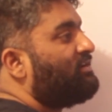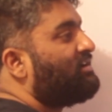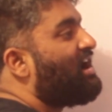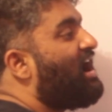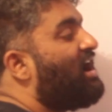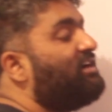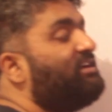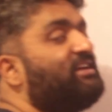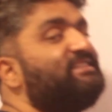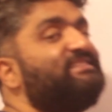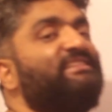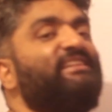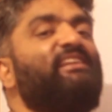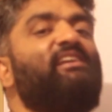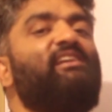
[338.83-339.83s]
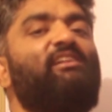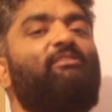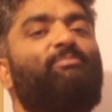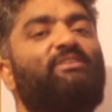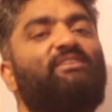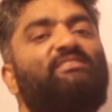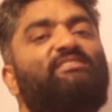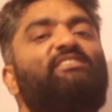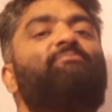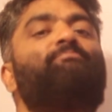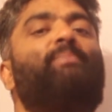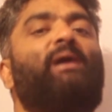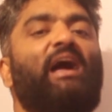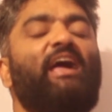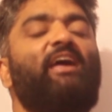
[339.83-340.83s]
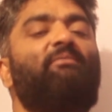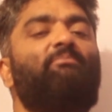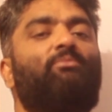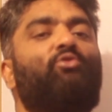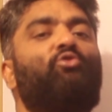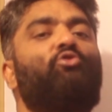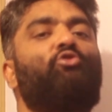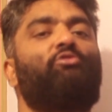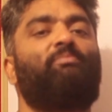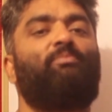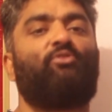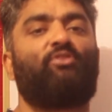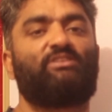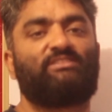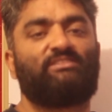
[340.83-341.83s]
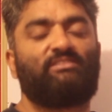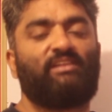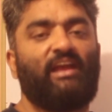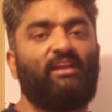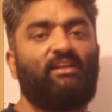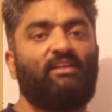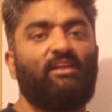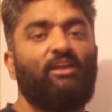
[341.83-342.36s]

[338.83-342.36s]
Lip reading: Can't a single person buy more books, right?